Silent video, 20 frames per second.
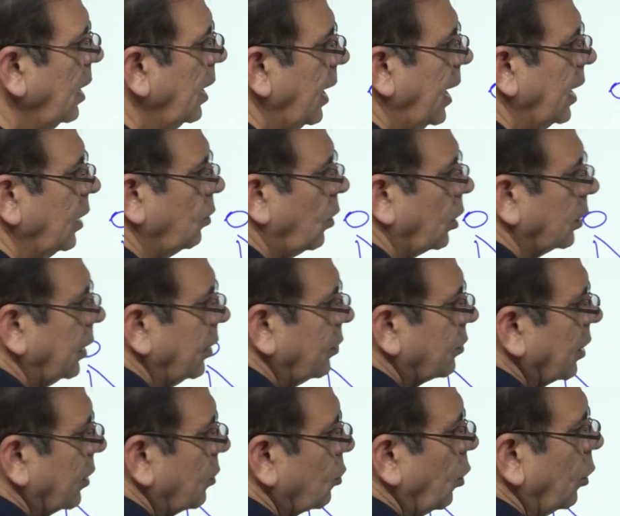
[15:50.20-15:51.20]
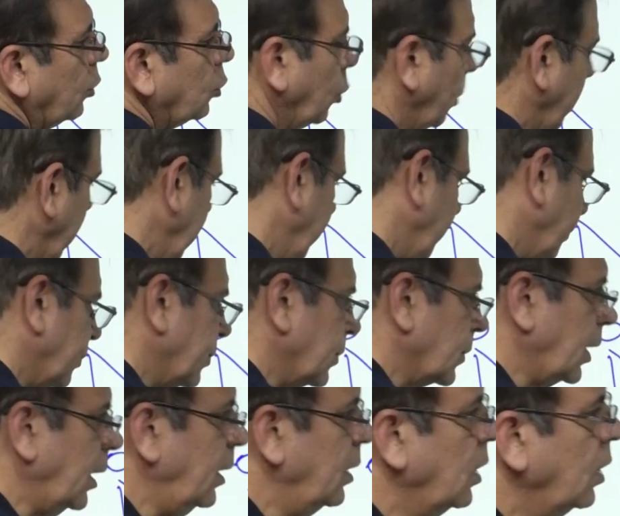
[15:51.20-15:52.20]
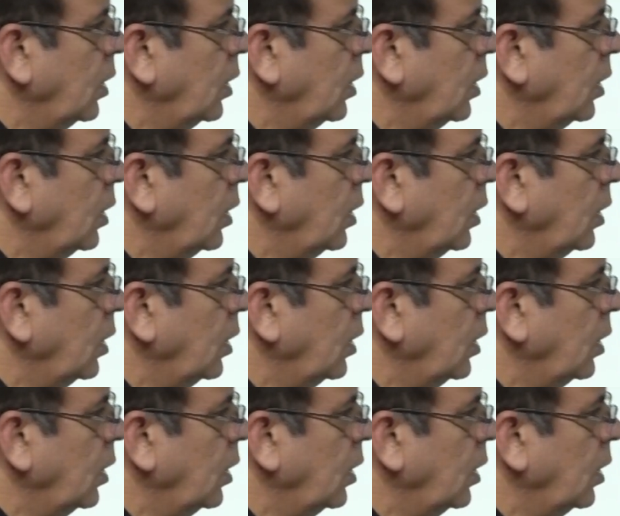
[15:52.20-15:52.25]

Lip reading: And what is this going to be? Okay.